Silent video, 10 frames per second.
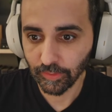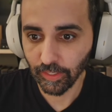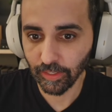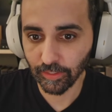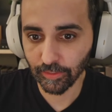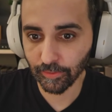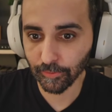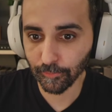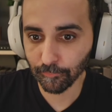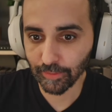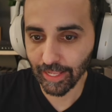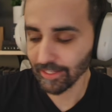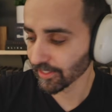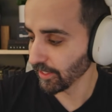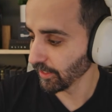Hey
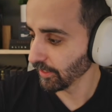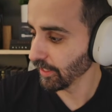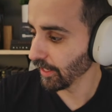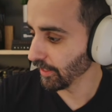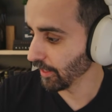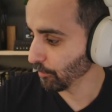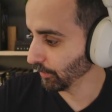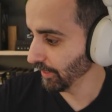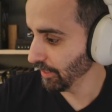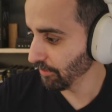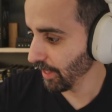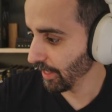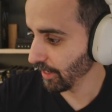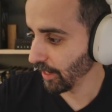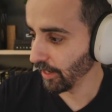Snake, yeah, and I believe
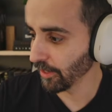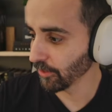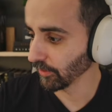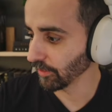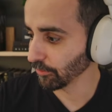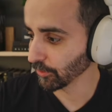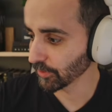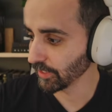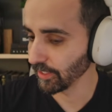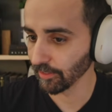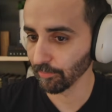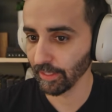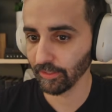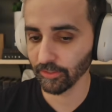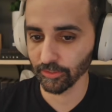at higher levels the
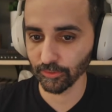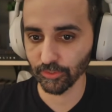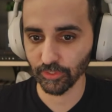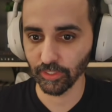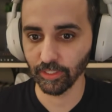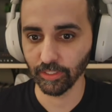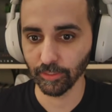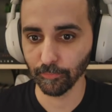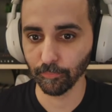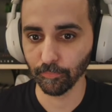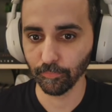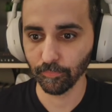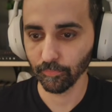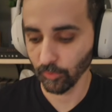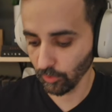commander's
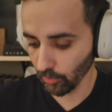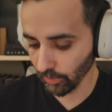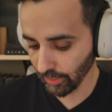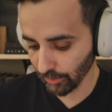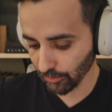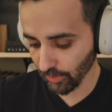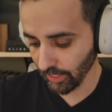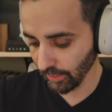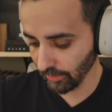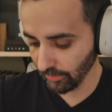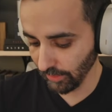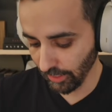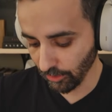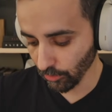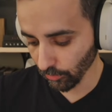coordinated strike
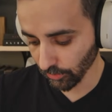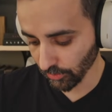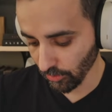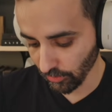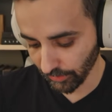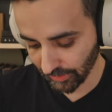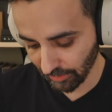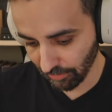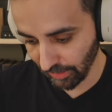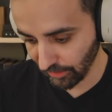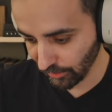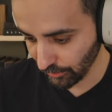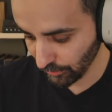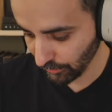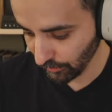ignores all disadvantage.